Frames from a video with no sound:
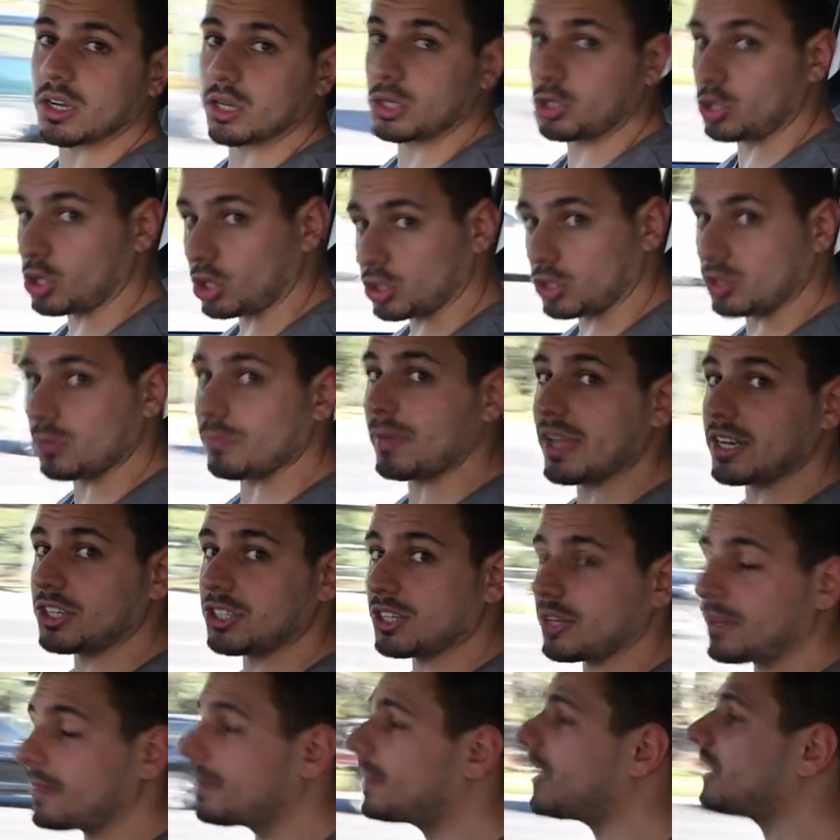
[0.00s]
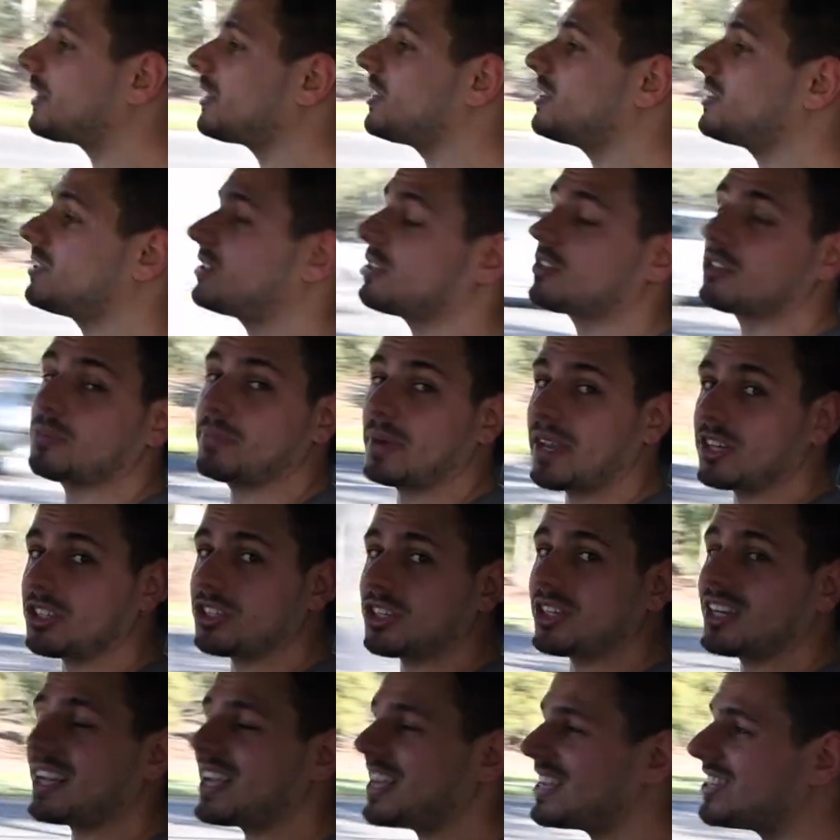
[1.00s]
Not to mention that the
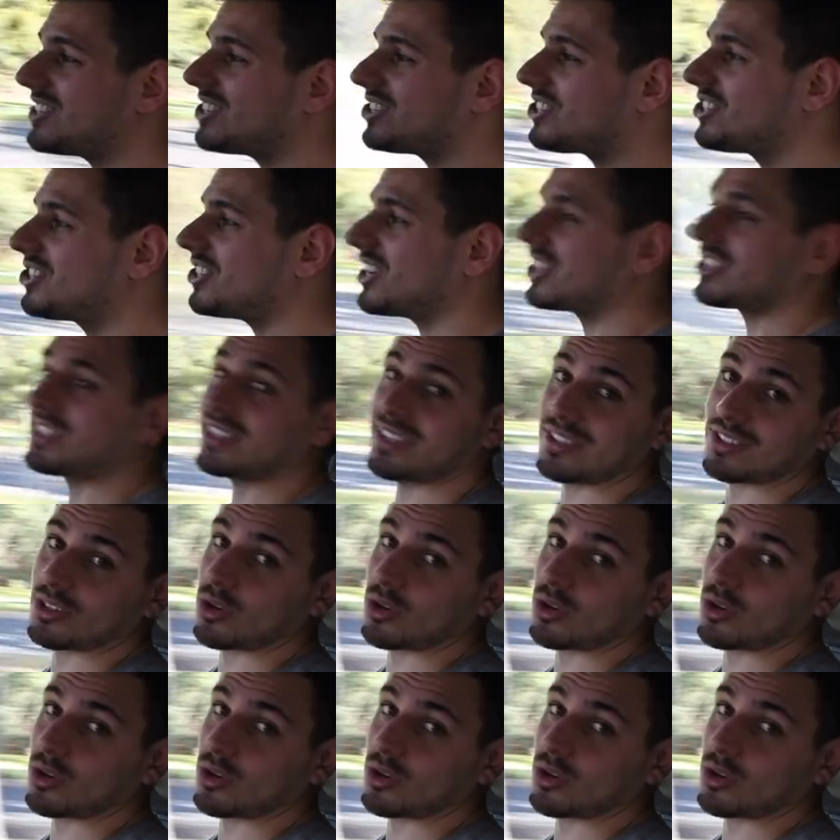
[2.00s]
suspension is just as